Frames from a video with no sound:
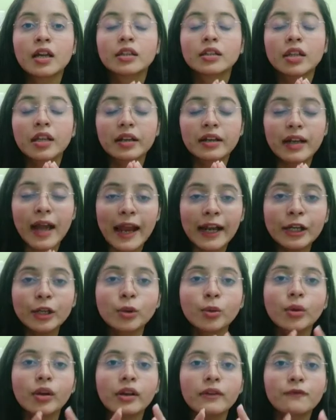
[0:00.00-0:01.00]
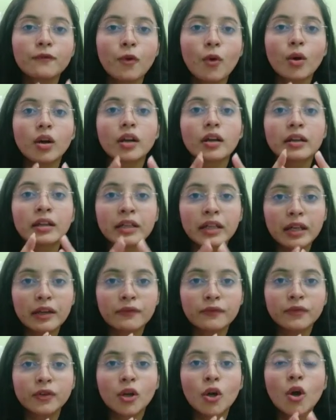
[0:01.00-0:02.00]
The right to revoke
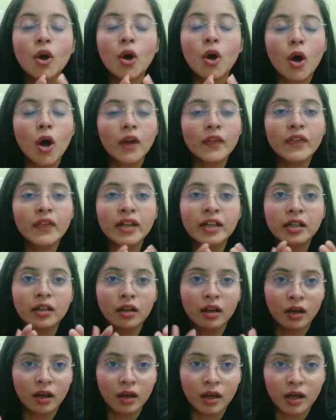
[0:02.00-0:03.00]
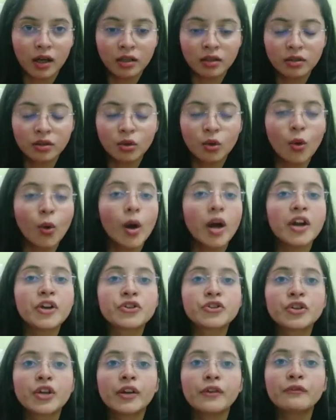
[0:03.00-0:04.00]
gift on the
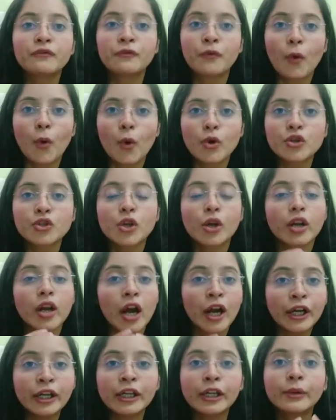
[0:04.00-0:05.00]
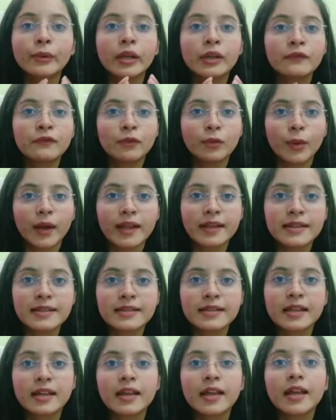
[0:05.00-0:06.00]
coercion, force or undue
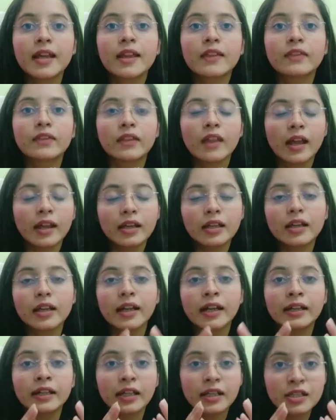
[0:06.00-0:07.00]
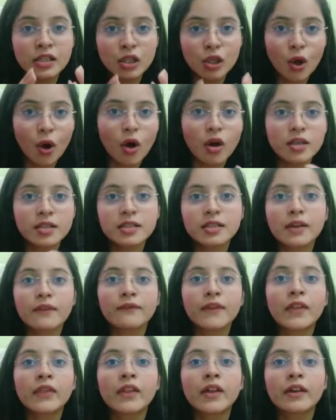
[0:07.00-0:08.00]
influence, then it is lost
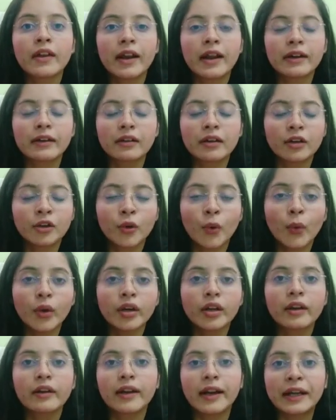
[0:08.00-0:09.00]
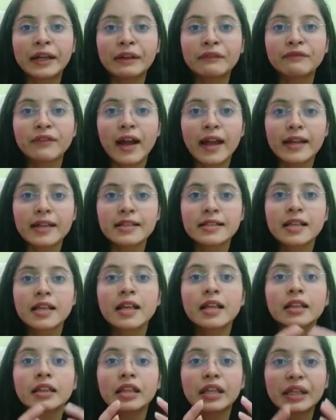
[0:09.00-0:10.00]
when the donor ratifies
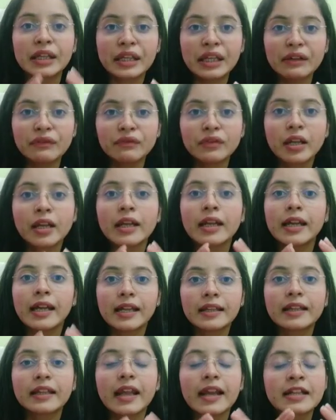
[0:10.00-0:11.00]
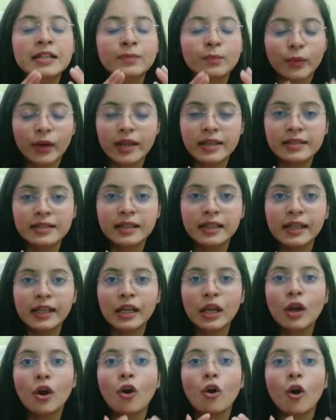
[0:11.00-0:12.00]
the gift either expressly
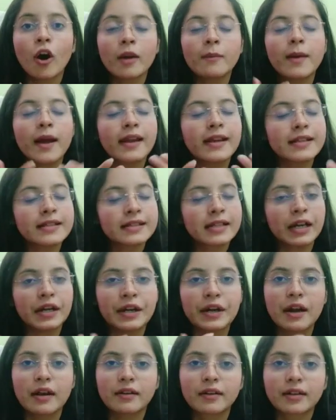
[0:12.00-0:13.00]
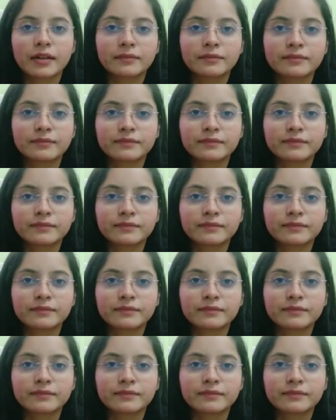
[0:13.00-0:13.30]
or by his conduct.